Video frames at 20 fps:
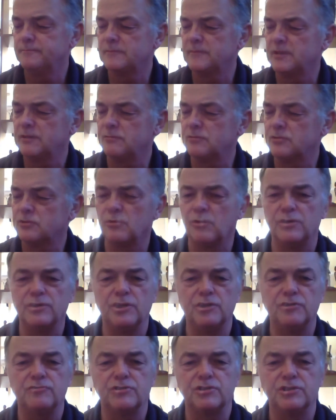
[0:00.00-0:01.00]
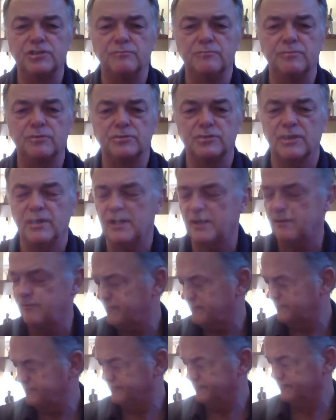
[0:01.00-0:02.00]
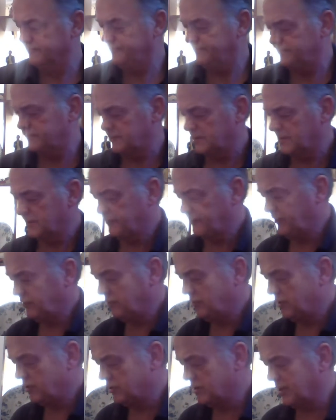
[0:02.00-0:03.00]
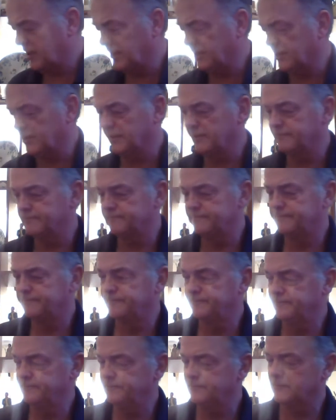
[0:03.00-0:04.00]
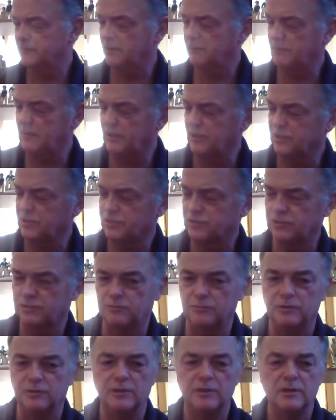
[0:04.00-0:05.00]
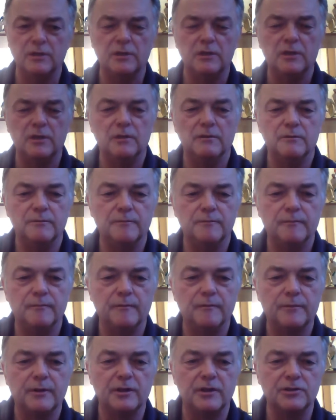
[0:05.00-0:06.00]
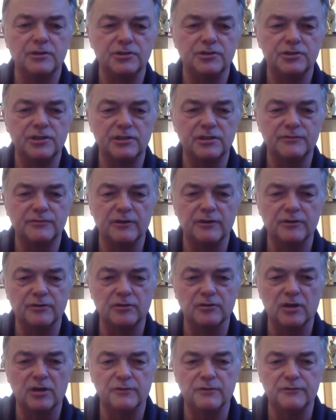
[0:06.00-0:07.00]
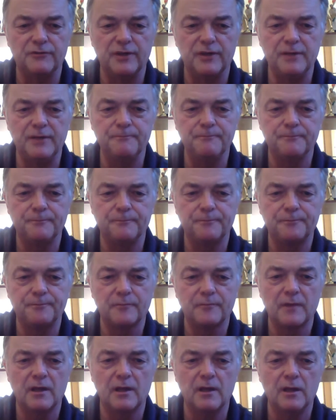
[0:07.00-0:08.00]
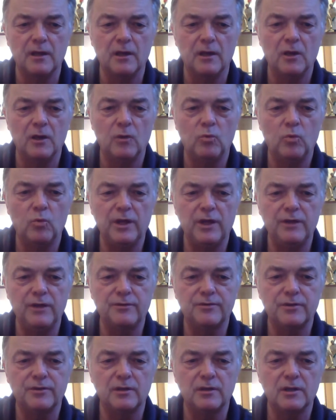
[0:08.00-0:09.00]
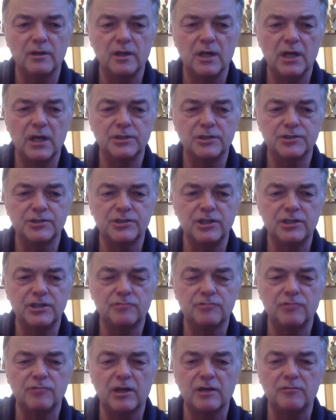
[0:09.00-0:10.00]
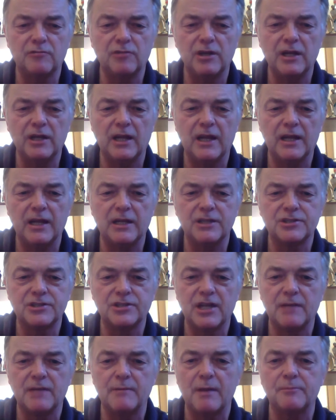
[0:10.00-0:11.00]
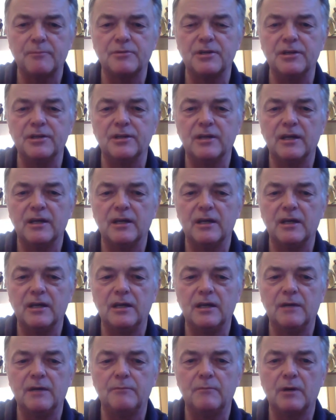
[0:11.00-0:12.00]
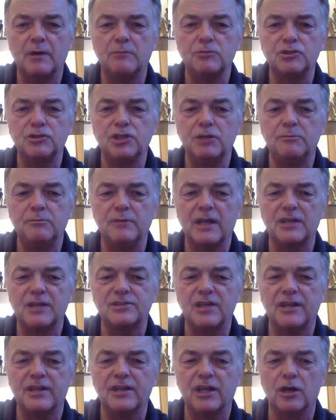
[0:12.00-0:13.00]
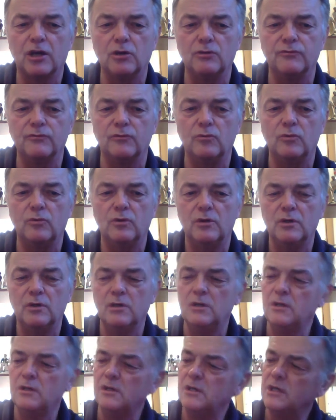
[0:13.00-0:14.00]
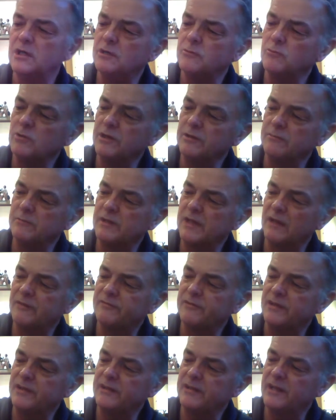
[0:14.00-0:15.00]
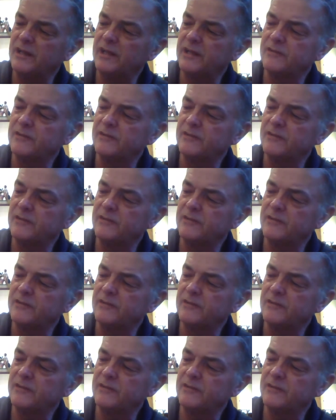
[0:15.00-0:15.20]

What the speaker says: it was quite an interesting book to have. And a few years later I managed to purchase this photograph of him with Sid Gregory and Sam Apted. I'm assuming that's at the Oval. William Caffin there,